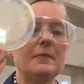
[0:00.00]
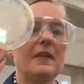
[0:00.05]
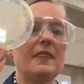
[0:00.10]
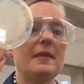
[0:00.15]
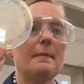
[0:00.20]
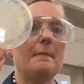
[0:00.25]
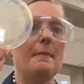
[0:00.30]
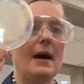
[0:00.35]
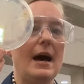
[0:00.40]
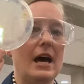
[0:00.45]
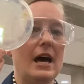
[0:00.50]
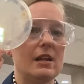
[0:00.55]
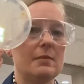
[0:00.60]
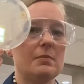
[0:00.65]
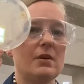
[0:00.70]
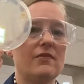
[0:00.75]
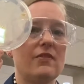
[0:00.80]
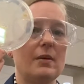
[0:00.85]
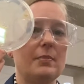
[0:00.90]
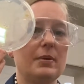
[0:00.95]
the bottom
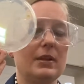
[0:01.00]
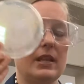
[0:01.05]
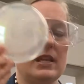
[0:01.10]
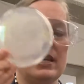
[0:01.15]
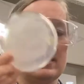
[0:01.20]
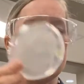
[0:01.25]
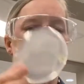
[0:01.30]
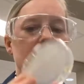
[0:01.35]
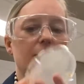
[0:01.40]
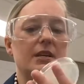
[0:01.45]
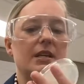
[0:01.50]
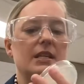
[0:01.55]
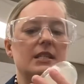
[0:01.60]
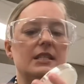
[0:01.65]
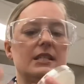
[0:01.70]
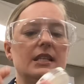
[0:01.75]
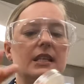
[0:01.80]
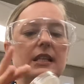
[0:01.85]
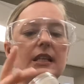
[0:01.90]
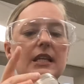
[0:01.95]
of our plates because
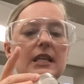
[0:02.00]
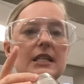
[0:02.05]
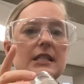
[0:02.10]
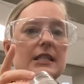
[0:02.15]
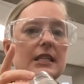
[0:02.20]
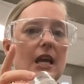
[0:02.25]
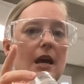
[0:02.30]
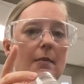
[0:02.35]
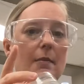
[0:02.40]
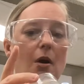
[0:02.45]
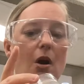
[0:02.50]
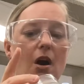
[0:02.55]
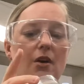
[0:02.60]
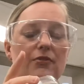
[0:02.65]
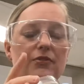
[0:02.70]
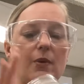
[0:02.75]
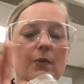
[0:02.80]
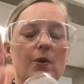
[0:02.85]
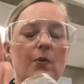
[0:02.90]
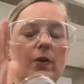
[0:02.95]
the lids come off,
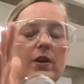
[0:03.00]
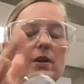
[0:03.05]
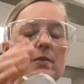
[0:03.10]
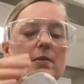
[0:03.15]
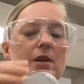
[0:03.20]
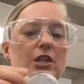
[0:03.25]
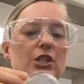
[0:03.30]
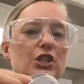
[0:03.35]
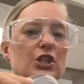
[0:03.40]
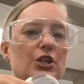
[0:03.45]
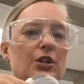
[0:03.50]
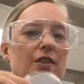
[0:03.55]
and we want to make sure